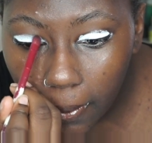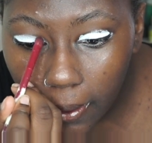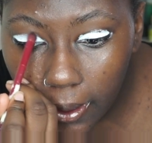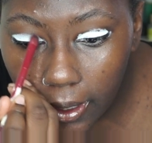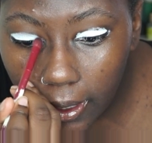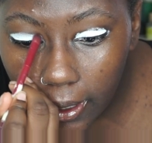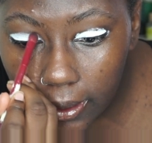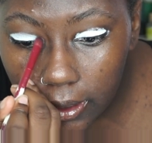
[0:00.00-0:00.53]

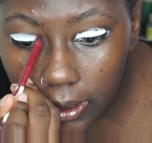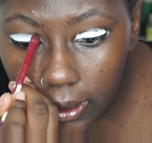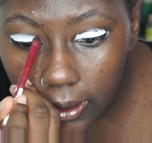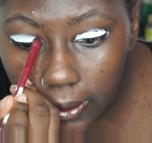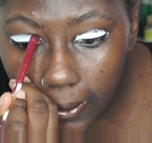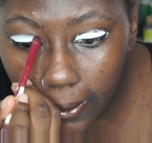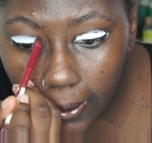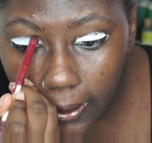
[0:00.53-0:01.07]
blend out
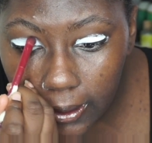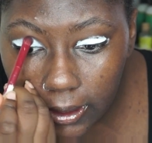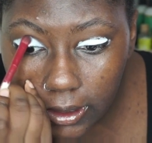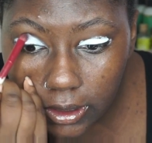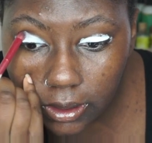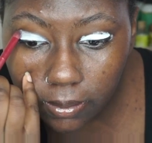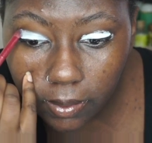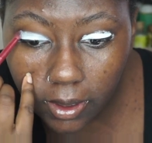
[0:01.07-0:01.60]
these
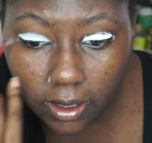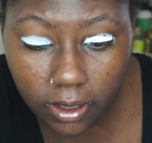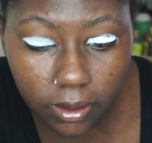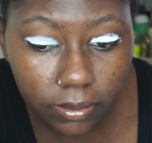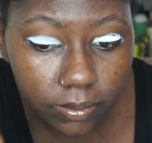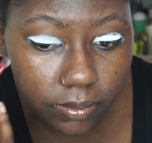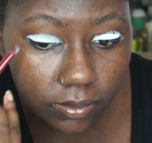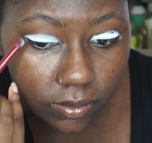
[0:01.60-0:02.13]
edges a bit.